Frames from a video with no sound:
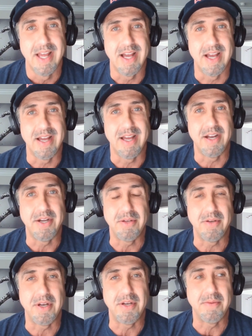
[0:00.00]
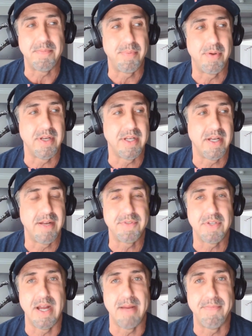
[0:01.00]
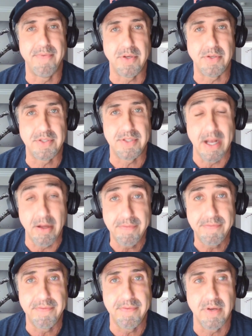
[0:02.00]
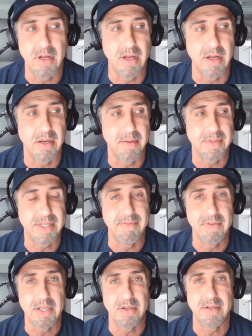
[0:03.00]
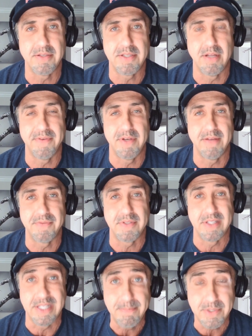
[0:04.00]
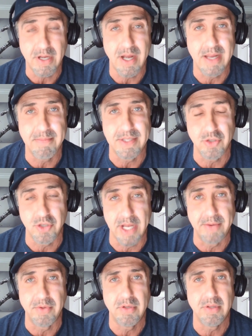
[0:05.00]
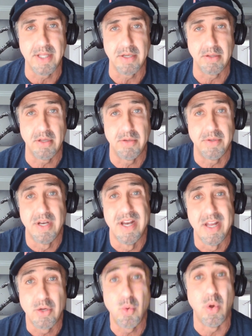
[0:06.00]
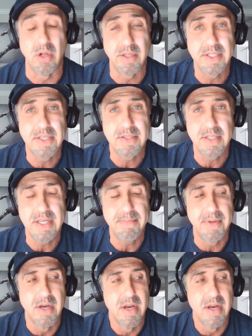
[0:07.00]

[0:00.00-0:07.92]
Are you putting enough time for yourself? Giving yourself enough sleep time in general, let alone quality sleep?